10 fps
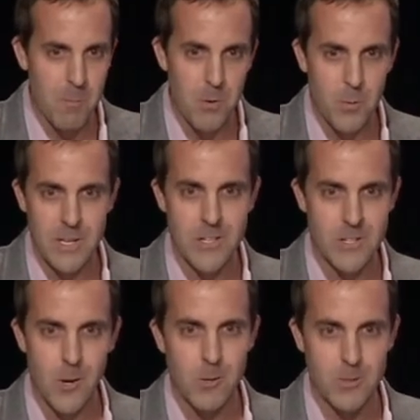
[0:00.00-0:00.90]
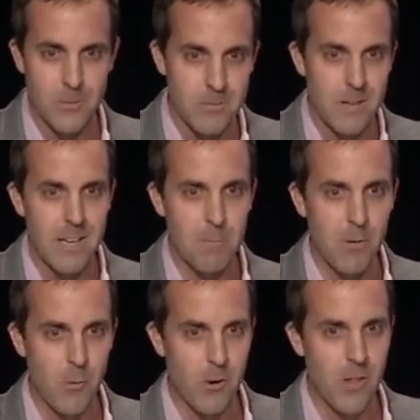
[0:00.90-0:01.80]
between your toes, and
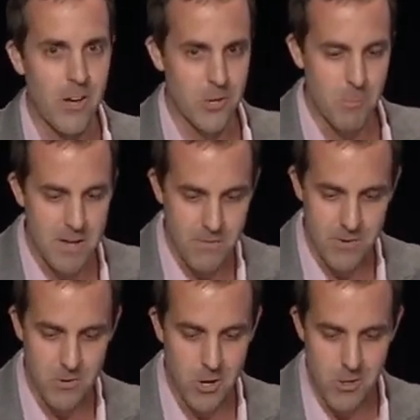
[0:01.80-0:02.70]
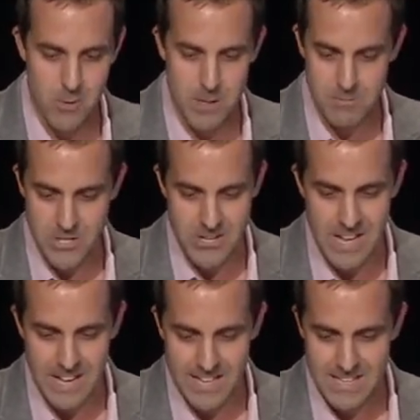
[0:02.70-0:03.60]
before long you might feel it all the way up to your
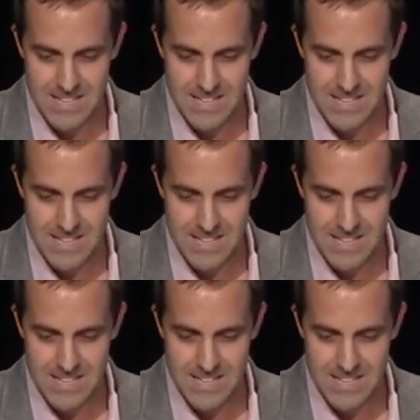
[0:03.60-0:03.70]
neck.